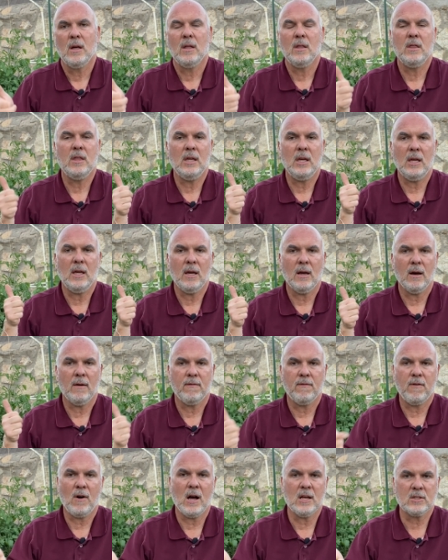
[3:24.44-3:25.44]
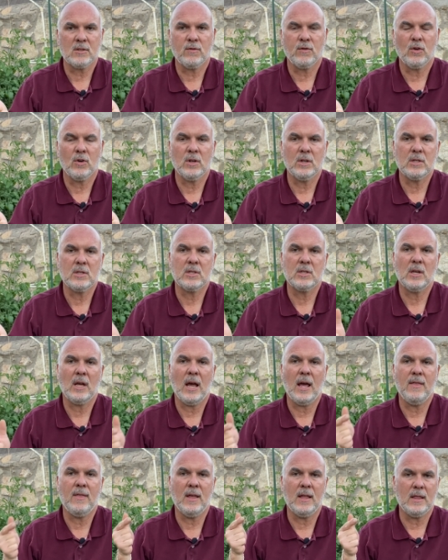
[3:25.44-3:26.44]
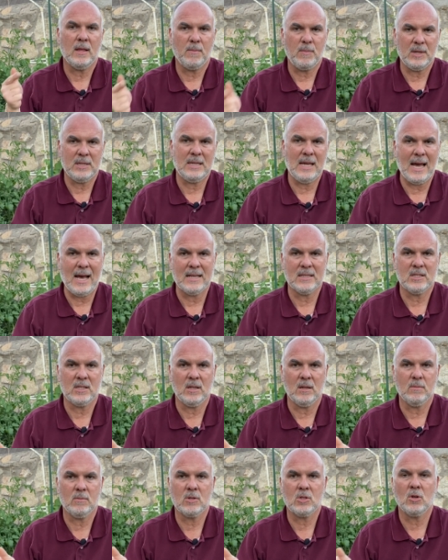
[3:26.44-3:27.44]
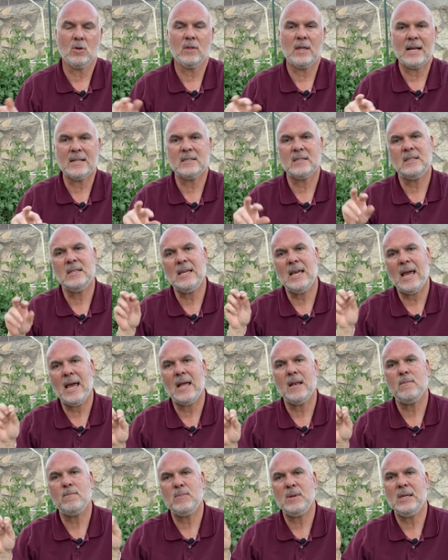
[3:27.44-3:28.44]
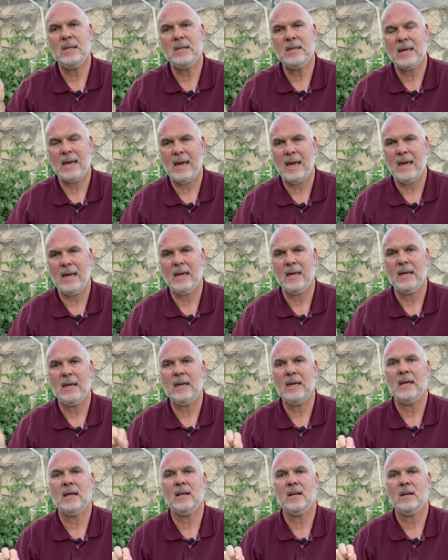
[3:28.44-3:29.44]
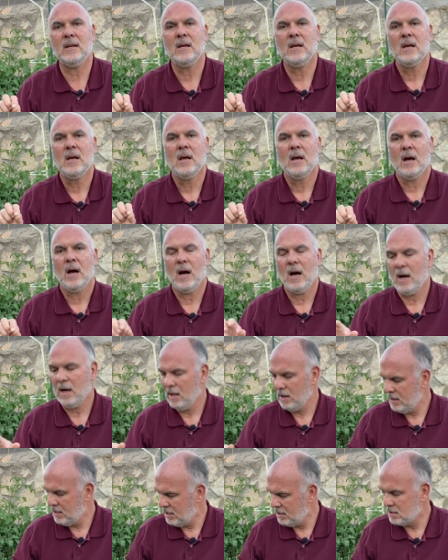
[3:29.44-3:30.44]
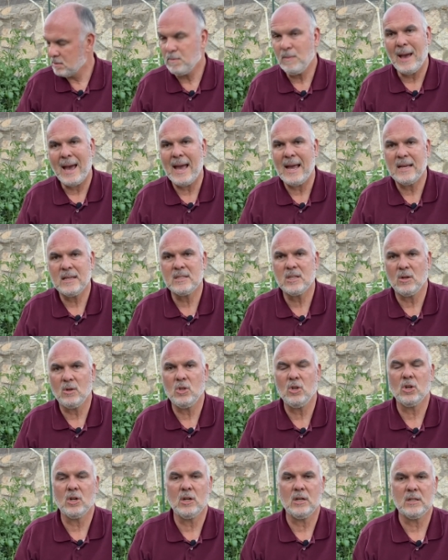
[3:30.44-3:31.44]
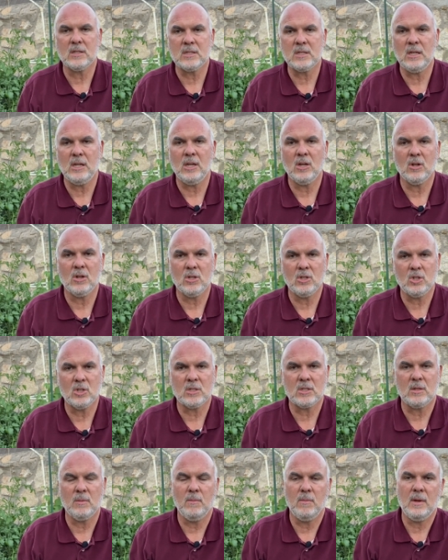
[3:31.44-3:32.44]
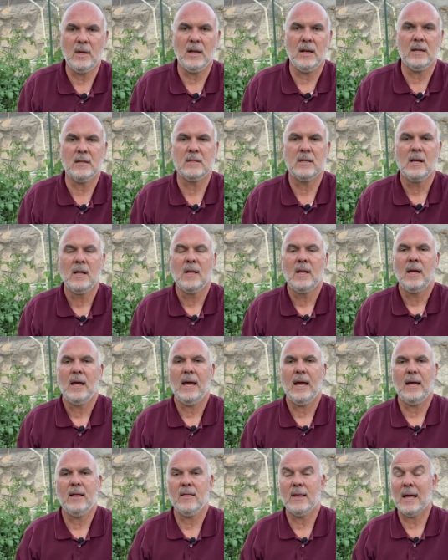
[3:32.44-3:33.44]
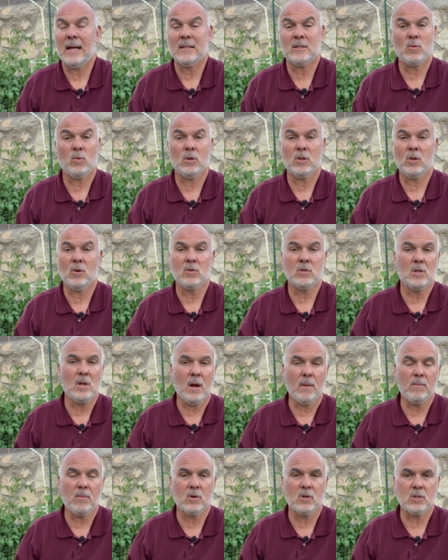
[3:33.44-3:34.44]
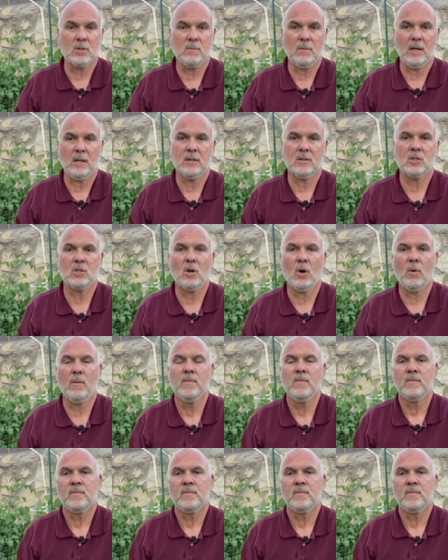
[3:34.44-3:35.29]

the uh, phosphorus and then the potassium. So that's the NPK in uh, these bags that you're gonna see here in just a minute. And that's what those numbers mean. So